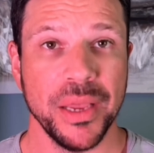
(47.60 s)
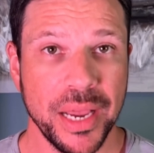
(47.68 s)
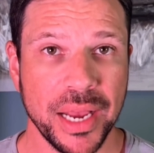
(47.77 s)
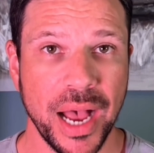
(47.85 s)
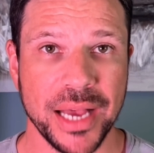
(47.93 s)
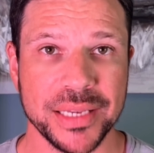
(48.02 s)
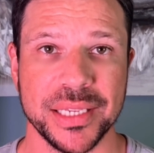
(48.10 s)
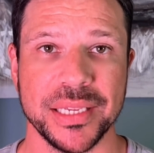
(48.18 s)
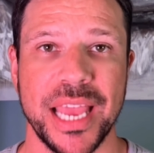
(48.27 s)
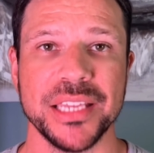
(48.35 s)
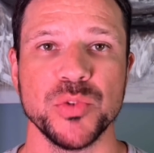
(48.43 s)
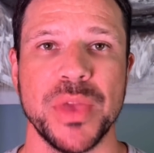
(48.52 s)
Hey guys, in
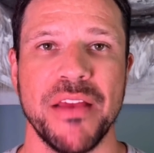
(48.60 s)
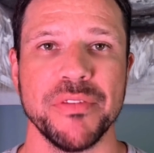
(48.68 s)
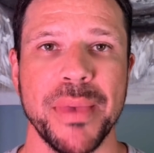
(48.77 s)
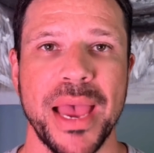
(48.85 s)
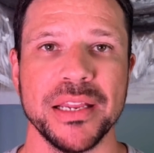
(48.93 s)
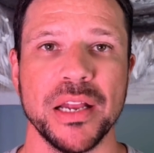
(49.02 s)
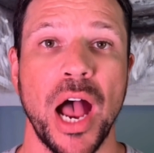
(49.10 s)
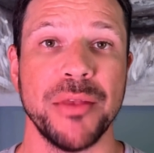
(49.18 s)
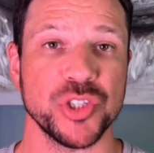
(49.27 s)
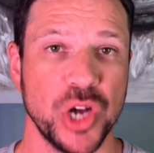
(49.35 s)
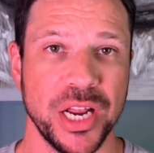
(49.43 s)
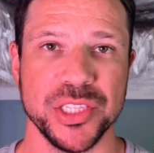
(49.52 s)
case we haven't met,
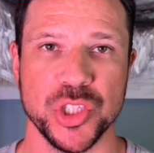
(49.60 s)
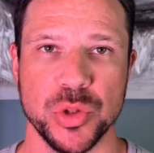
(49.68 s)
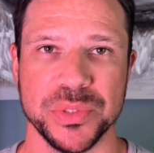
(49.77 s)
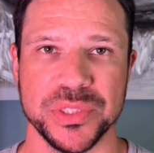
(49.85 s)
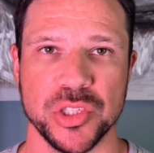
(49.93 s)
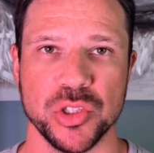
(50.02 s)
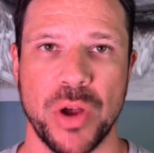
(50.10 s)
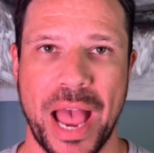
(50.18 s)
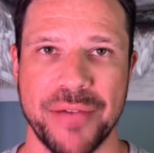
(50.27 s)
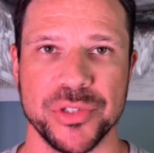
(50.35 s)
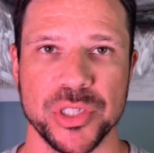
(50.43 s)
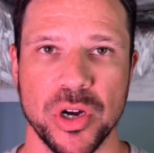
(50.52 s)
I'm JohnnyTube's digital
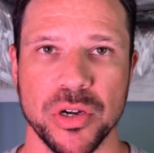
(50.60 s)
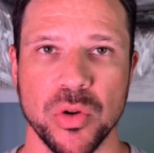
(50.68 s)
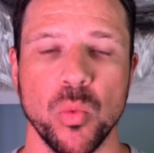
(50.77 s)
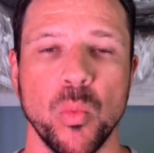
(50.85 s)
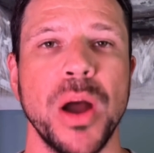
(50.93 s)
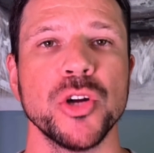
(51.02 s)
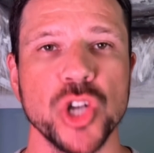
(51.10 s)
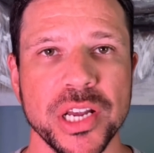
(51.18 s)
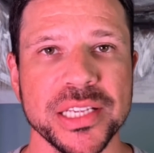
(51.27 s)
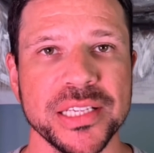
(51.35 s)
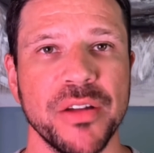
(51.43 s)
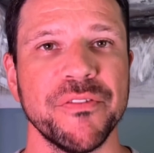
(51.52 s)
avatar. While
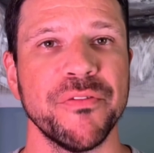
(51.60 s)
Johnny's out